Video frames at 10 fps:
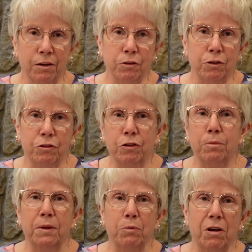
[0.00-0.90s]
Hello
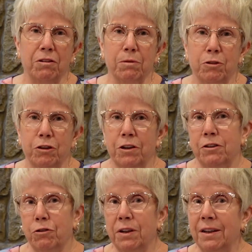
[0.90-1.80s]
YouTube and welcome to
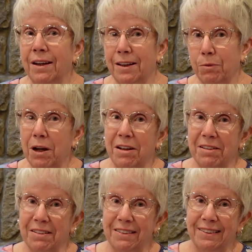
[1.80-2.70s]
Katrinka
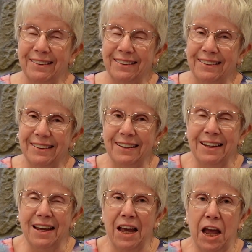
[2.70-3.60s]
LOL
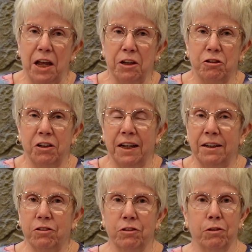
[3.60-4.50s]
and
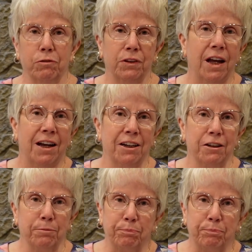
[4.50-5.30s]
today's another vlog.